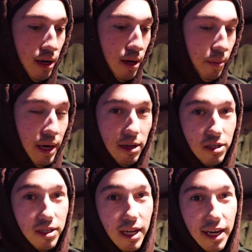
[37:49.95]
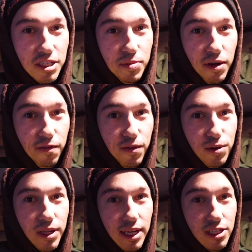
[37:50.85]
Announcing today's gonna be a full
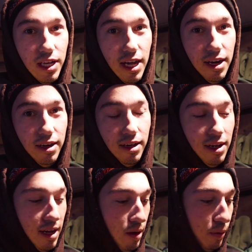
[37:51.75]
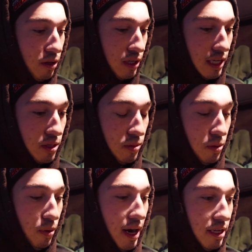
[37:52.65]
day send. We also got some
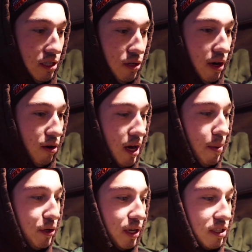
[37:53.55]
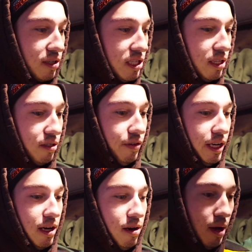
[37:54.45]
surprises. So I don't know how much you guys are gonna see in this
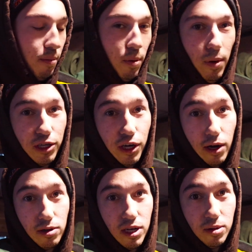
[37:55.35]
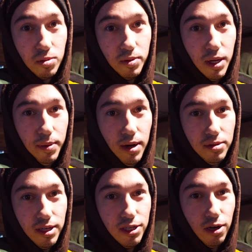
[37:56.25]
video, but we're actually gonna go set up some tip ups
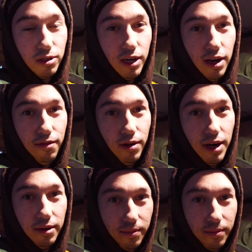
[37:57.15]
and start today off right.